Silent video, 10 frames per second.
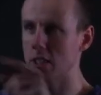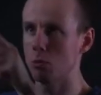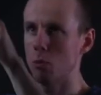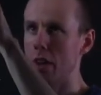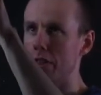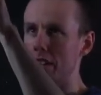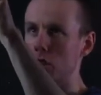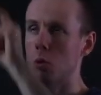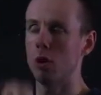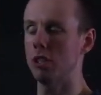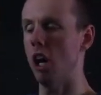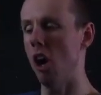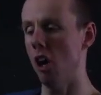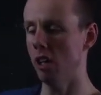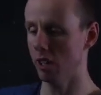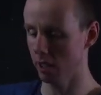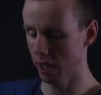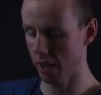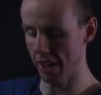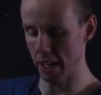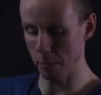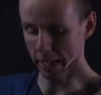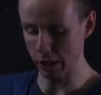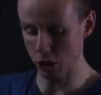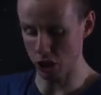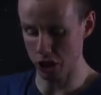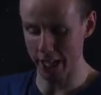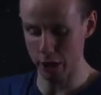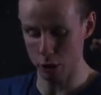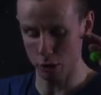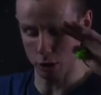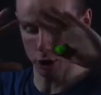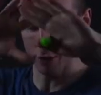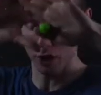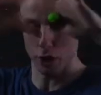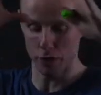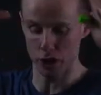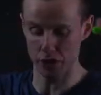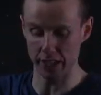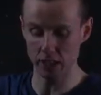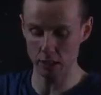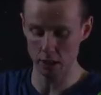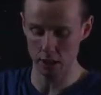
with this coordinate R, then it means it sits on the surface of a sphere